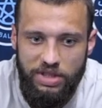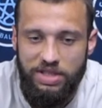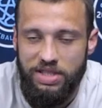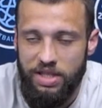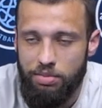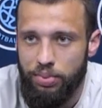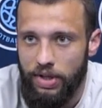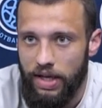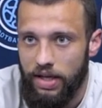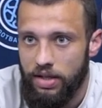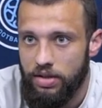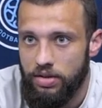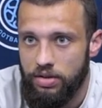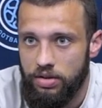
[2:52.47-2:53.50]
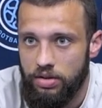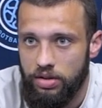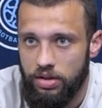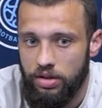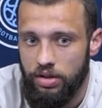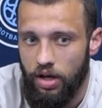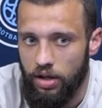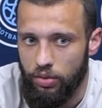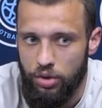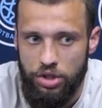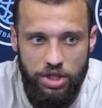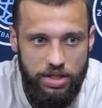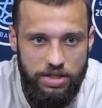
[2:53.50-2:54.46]
team play, and
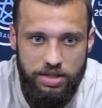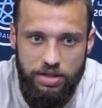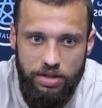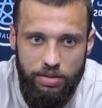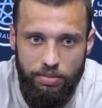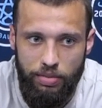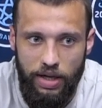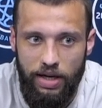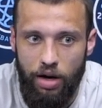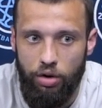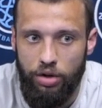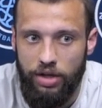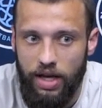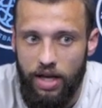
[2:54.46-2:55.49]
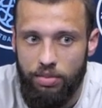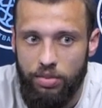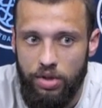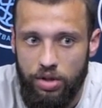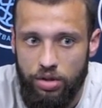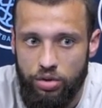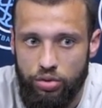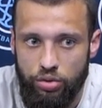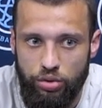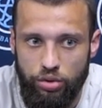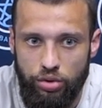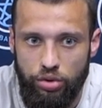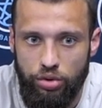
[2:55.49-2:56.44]
we just make our game
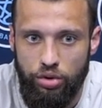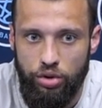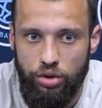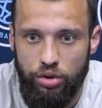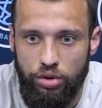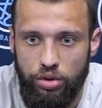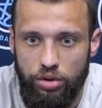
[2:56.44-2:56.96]
to